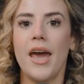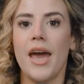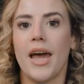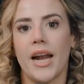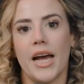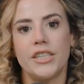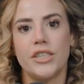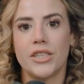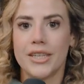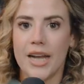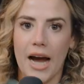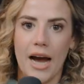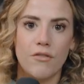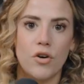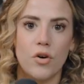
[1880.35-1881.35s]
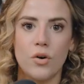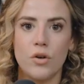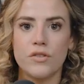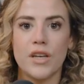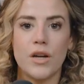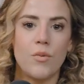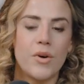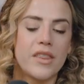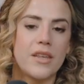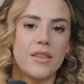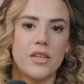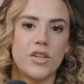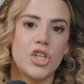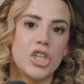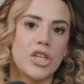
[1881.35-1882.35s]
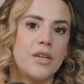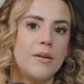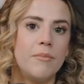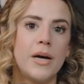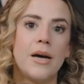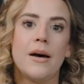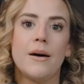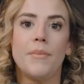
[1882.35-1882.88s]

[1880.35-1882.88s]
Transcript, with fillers: And I did have goals like within the gym,